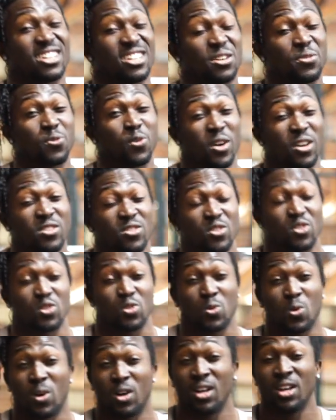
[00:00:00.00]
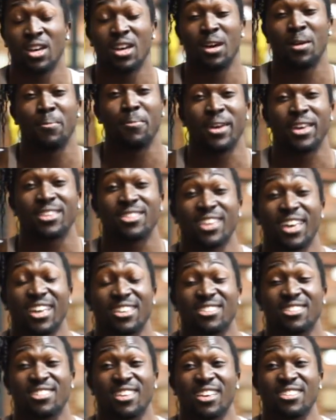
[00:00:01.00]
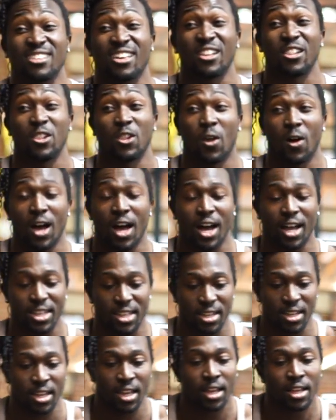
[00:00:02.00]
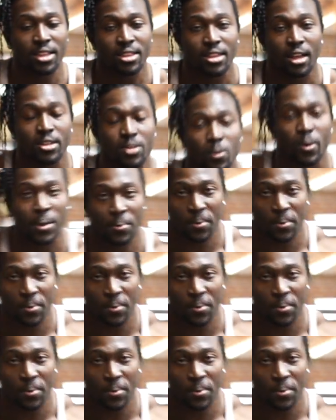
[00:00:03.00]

for us to squat. Makes the exercise a lot harder. Now the way